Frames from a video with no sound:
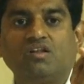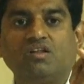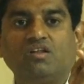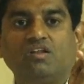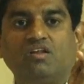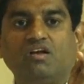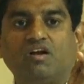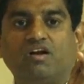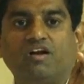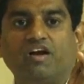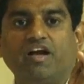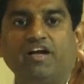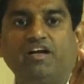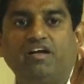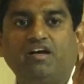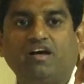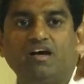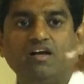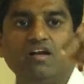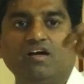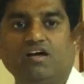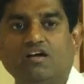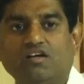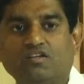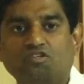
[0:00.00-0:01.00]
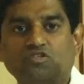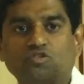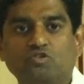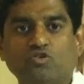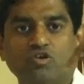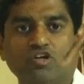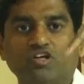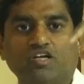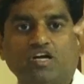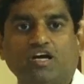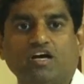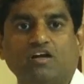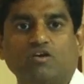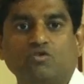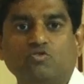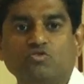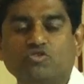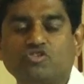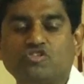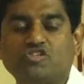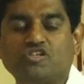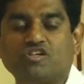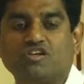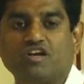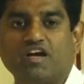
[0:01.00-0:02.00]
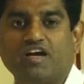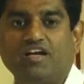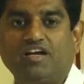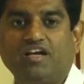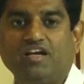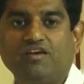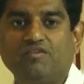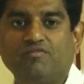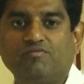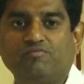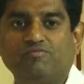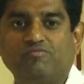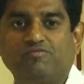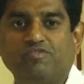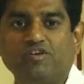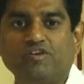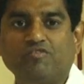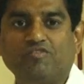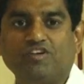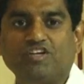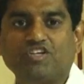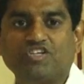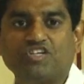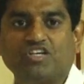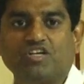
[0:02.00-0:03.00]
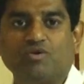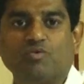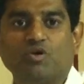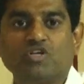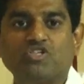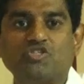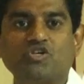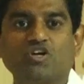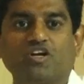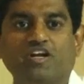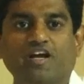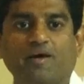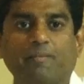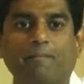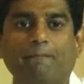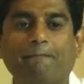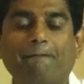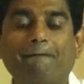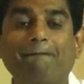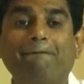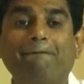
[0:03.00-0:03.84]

The red color Sridhar who's writing feverishly, what's your name?